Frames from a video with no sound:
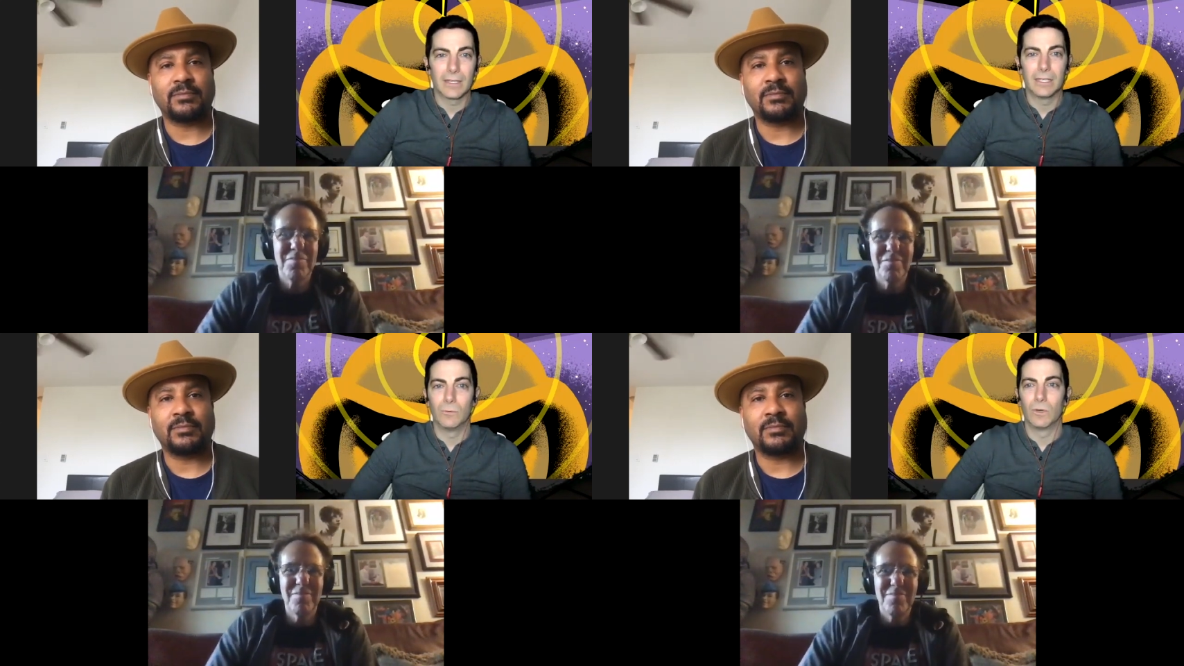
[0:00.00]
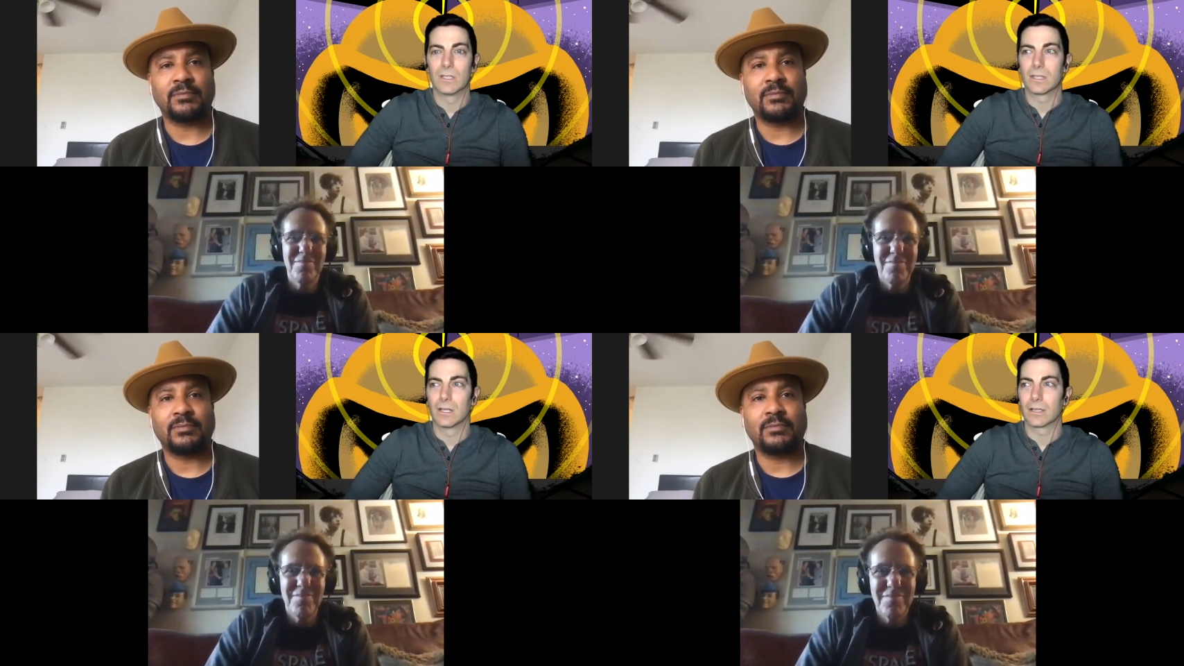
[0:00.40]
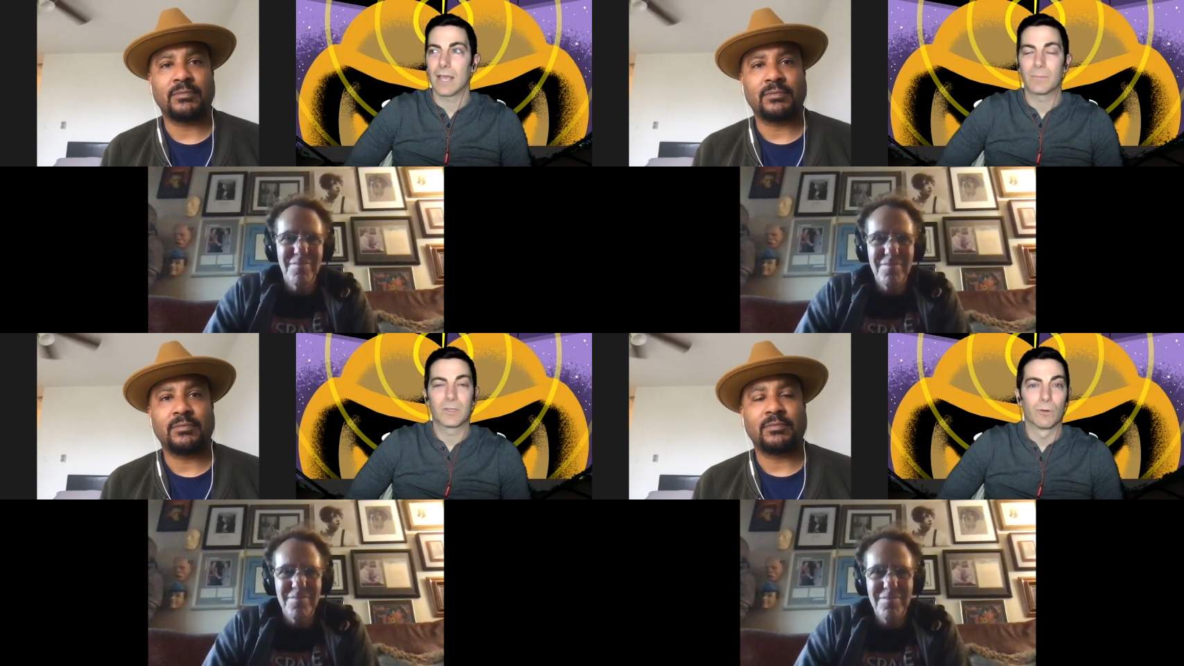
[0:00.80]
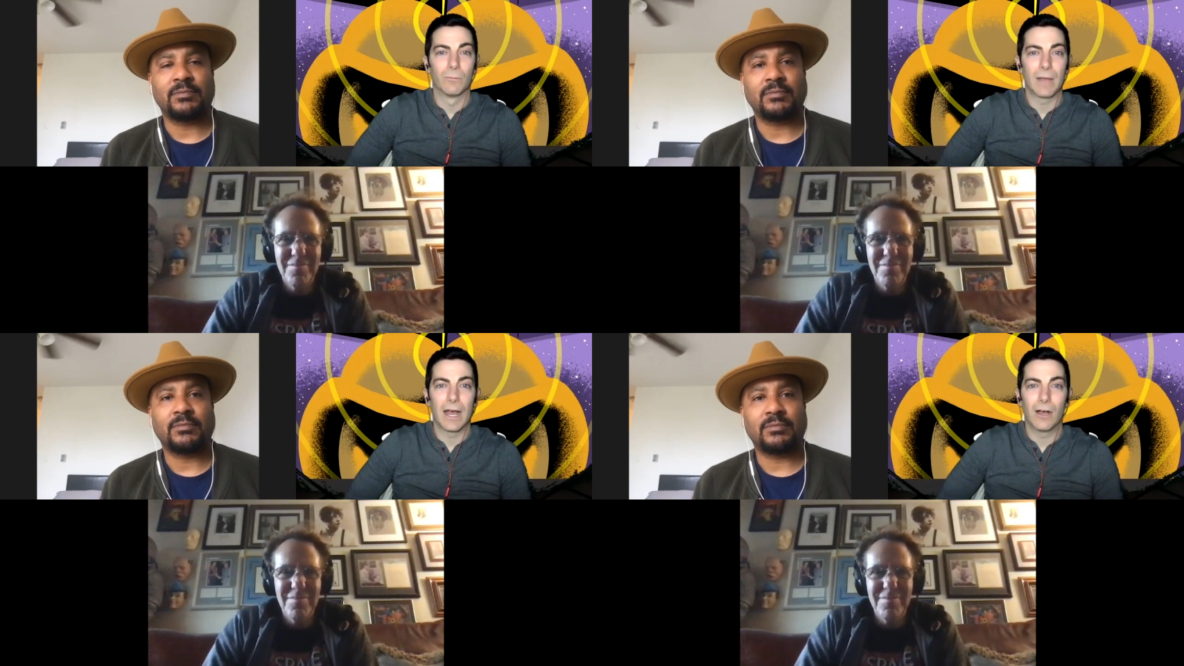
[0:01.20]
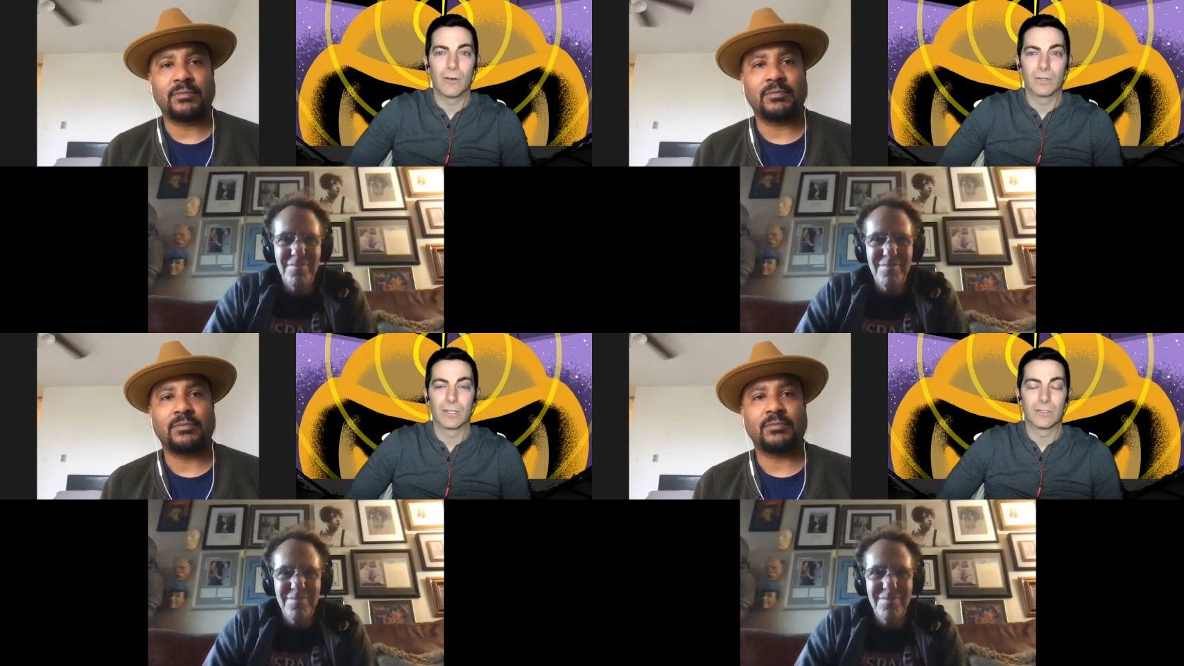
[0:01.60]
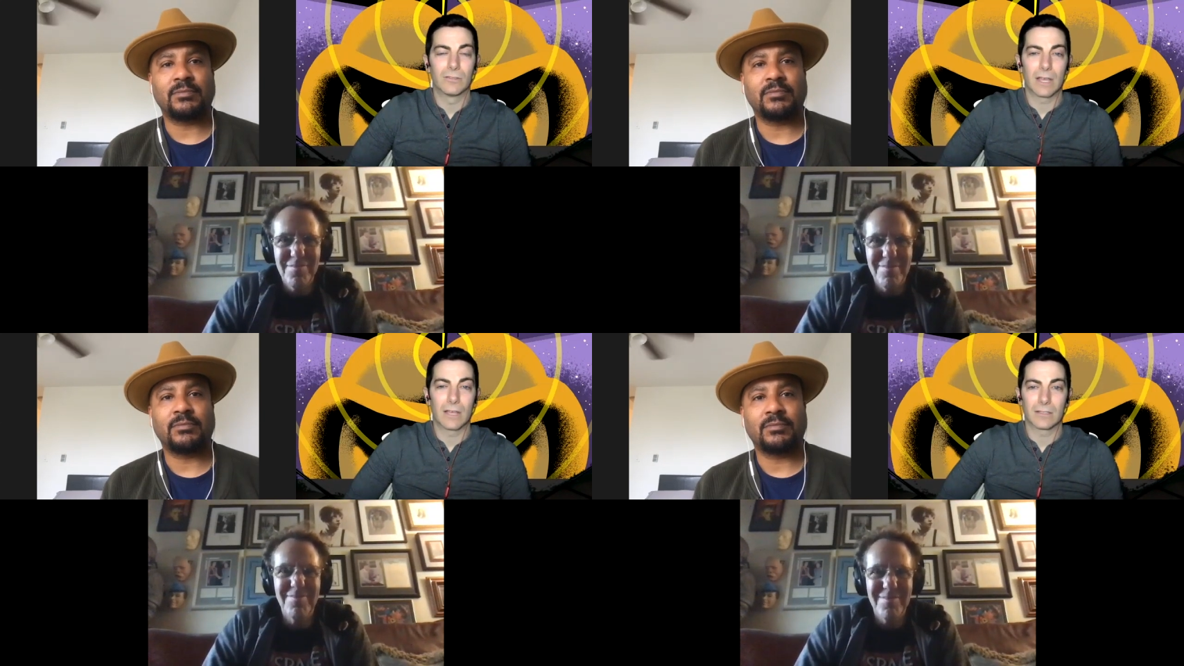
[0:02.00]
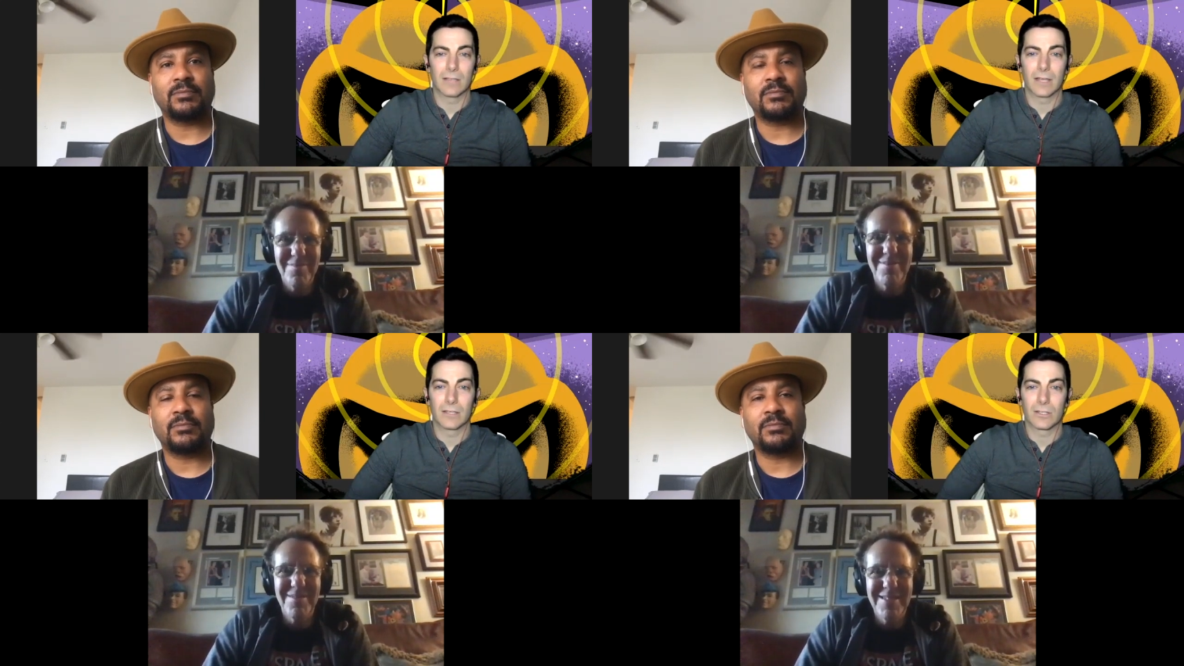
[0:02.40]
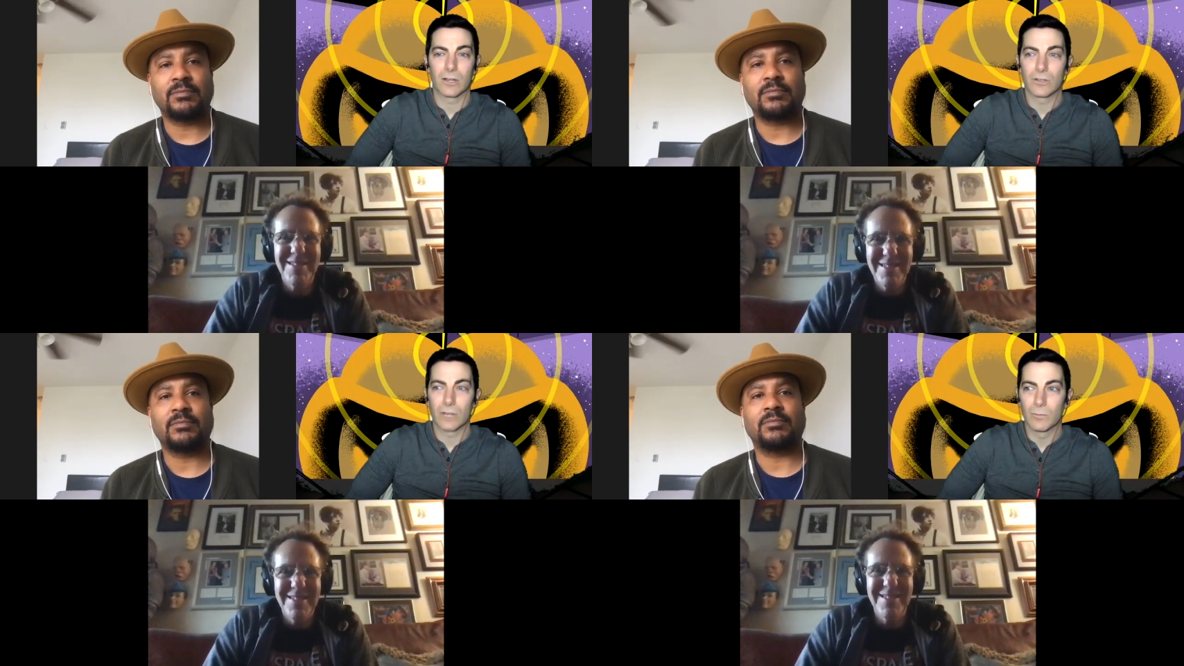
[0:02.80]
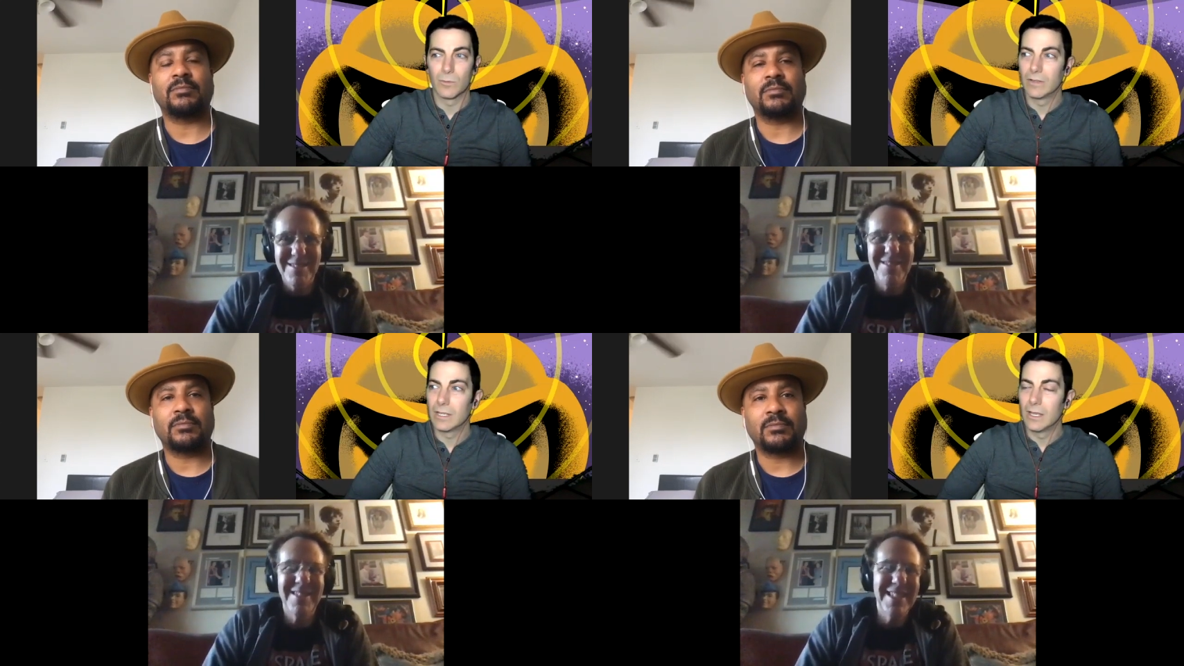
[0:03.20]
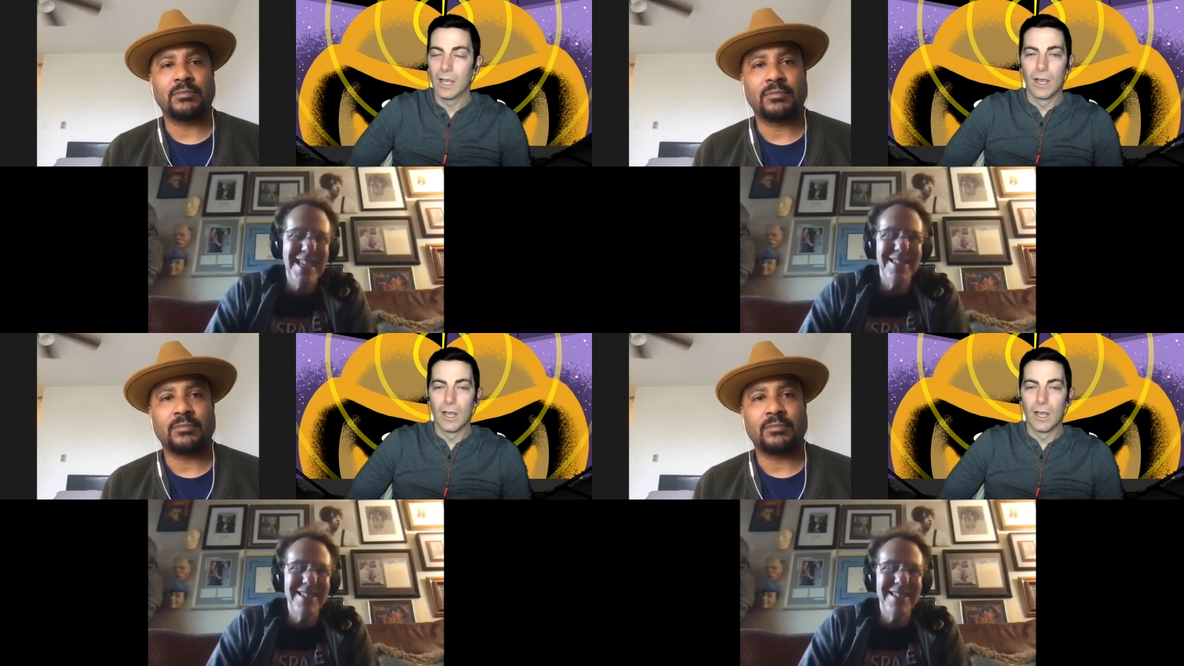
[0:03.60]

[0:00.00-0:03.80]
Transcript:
Speaker 1: He was uh, Captain Robau in the 2009 Star Trek movie.